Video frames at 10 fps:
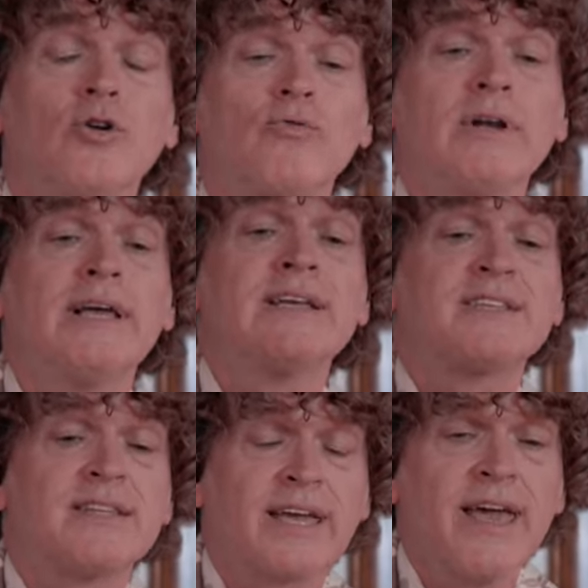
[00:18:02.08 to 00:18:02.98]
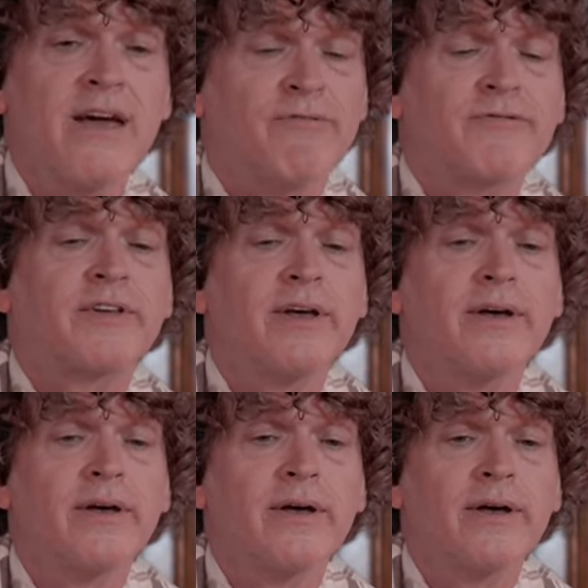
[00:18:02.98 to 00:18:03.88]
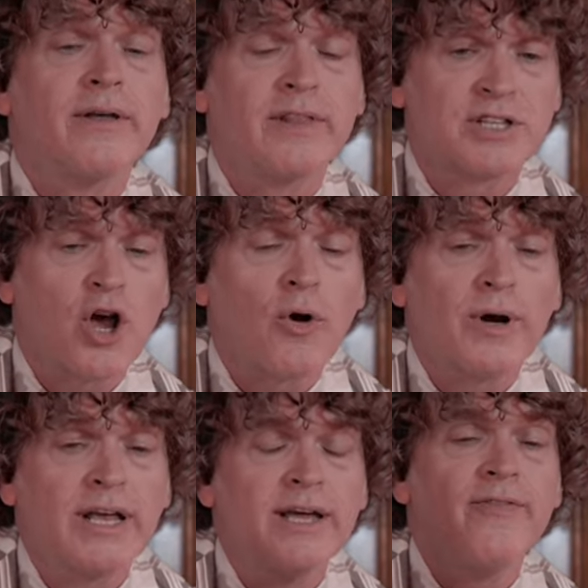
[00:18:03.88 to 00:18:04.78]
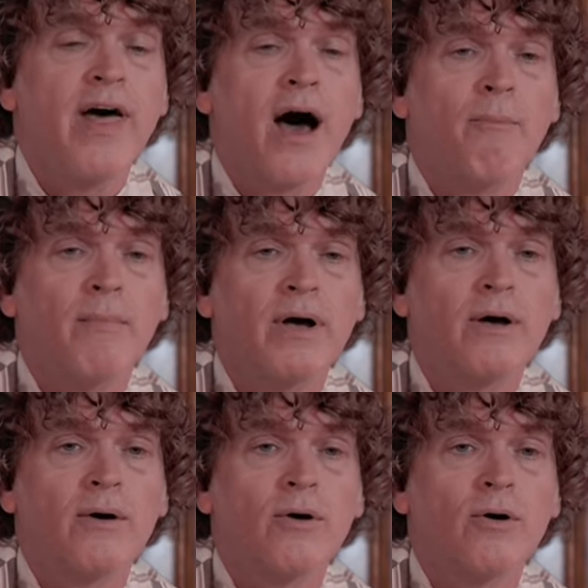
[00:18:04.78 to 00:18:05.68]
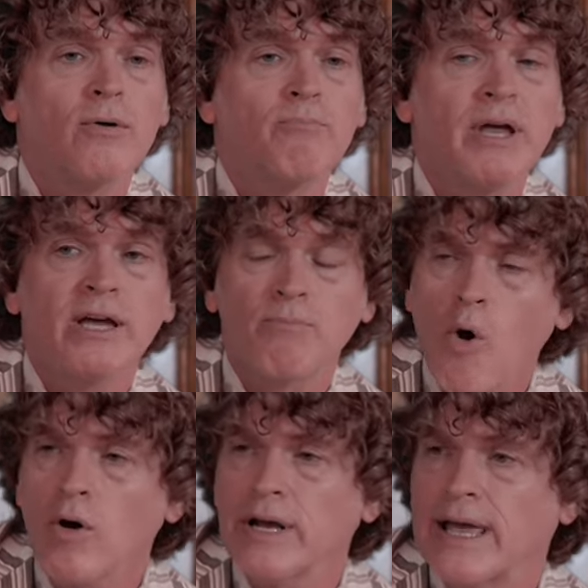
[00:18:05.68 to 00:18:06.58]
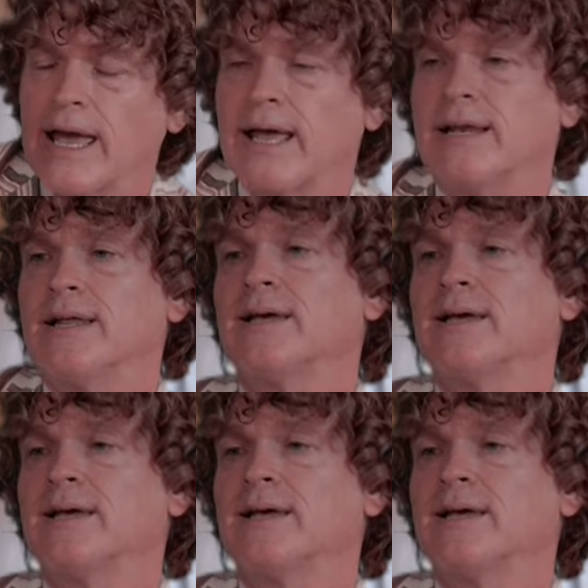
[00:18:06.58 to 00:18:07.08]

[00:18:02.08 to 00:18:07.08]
release the gift that's already in them, being born again.